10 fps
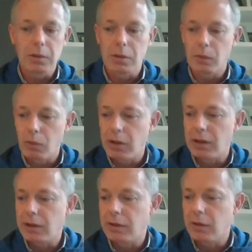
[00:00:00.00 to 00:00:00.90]

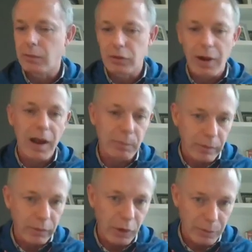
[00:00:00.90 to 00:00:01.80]
really drive
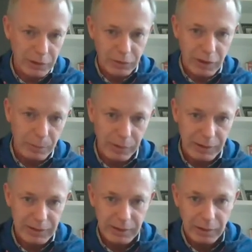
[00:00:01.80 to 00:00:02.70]
performance
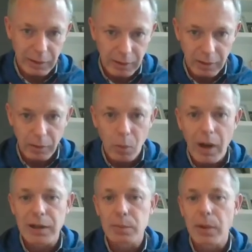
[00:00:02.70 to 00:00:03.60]
credibility,
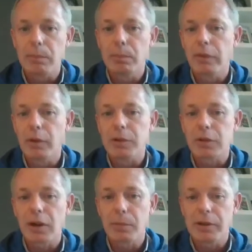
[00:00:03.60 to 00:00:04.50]
widespread performance
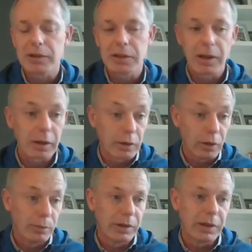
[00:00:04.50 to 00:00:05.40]
credibility. And
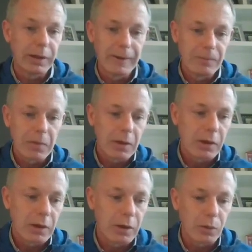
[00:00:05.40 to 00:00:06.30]
globally,
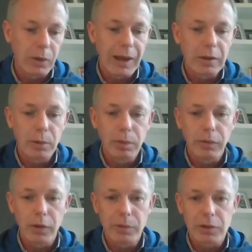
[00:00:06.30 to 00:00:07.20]
we had no
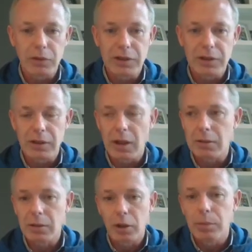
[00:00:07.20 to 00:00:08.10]
performance reach, and then
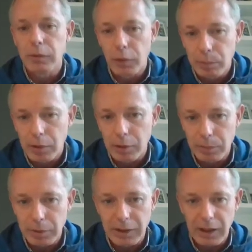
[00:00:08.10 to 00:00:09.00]
global football
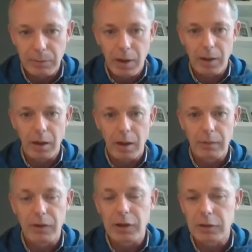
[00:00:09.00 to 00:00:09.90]
became our
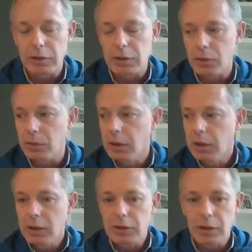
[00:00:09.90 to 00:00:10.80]
vehicle to
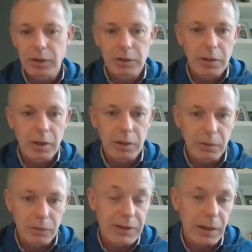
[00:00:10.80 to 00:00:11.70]

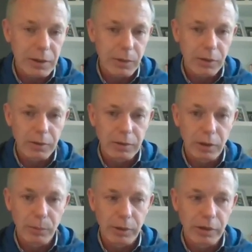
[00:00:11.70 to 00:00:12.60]
reach out to a
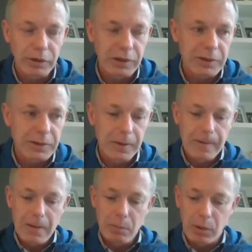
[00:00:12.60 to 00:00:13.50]
global audience.
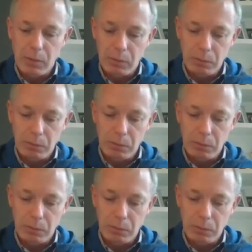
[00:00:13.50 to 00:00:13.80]
But